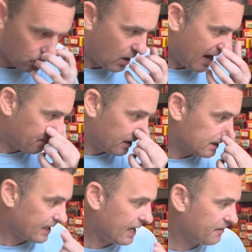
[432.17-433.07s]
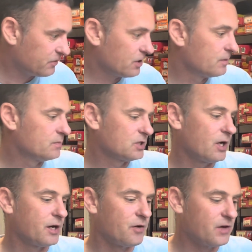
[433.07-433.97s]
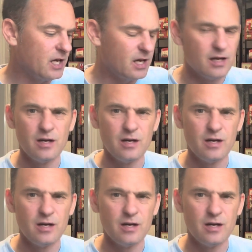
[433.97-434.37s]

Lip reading: Happy to have them. Starting over here,